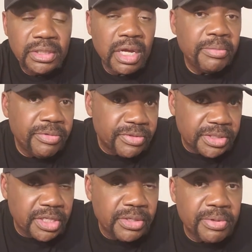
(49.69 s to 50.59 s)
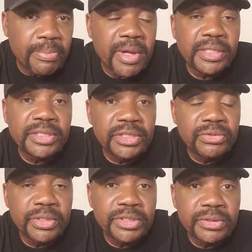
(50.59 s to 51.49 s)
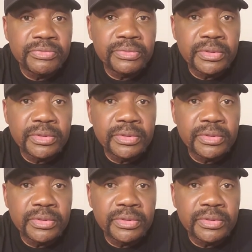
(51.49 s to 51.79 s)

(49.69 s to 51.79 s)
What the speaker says: I'm even tell you about my situation